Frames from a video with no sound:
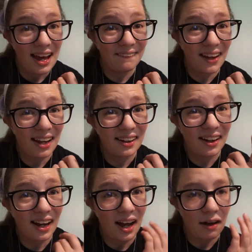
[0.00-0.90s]
And then
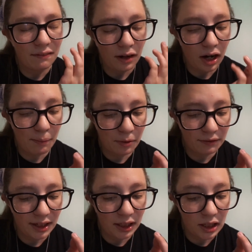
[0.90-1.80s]
I have a couple
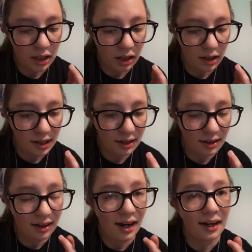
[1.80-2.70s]
of t-shirts
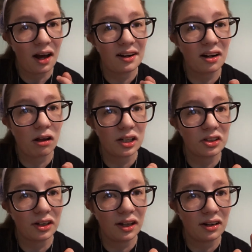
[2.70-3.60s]
that I got at Dollar
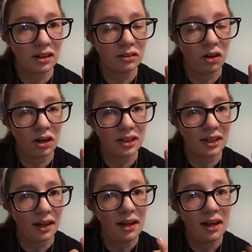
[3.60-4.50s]
Tree that are large
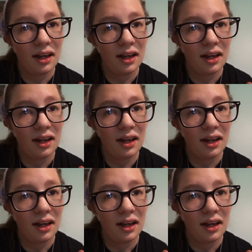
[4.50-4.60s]
that